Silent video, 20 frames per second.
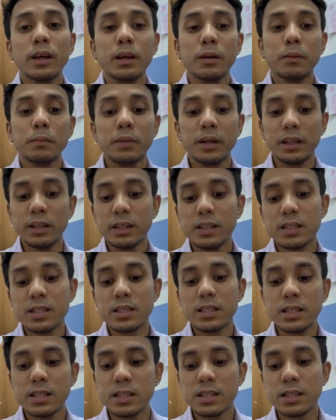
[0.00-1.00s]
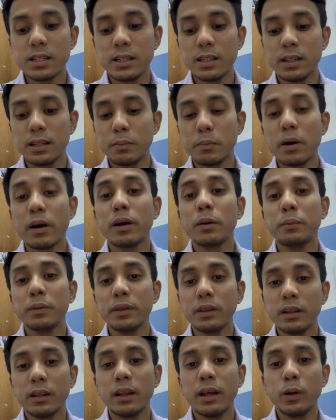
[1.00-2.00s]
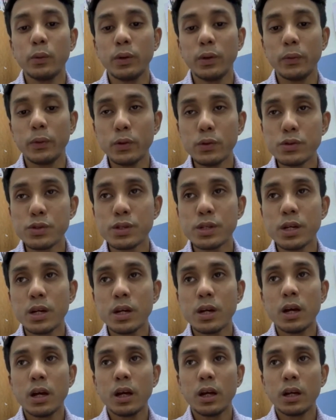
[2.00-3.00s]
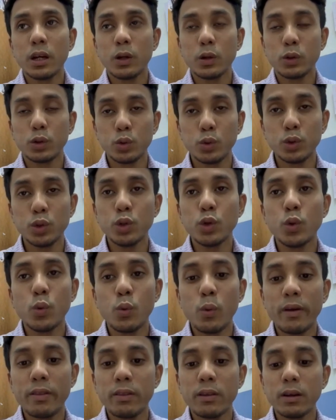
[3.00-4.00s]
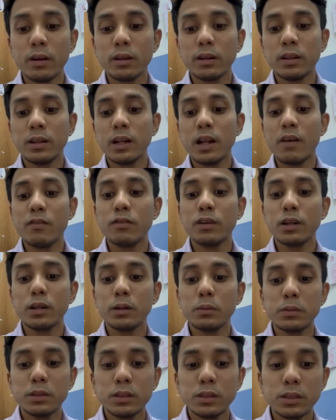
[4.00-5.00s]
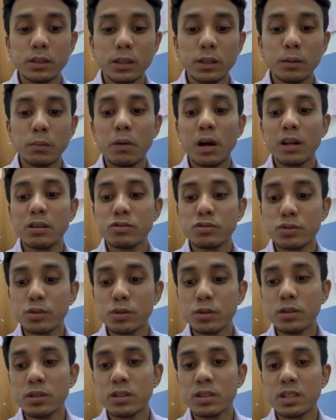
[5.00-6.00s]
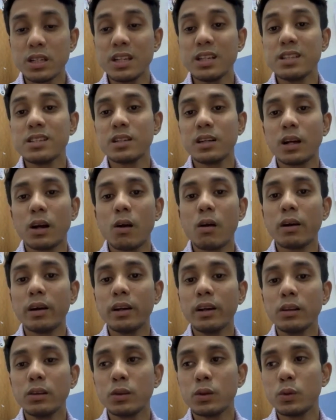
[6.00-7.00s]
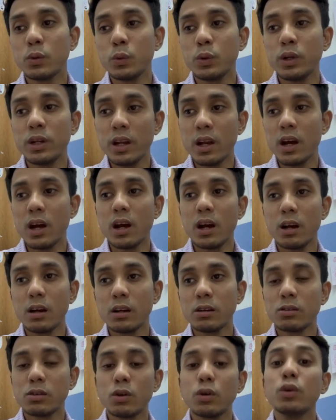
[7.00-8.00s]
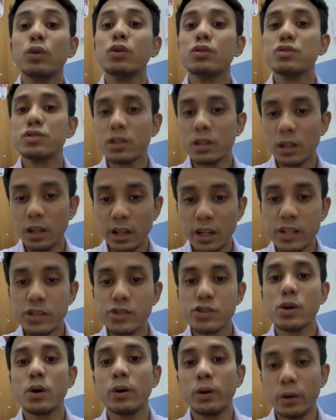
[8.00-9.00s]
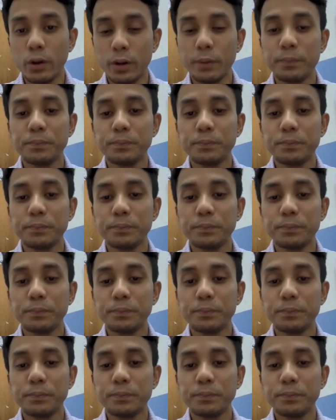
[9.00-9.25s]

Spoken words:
but this is the parameter that we use to know whether the developmental milestones is according to their chronological age or not.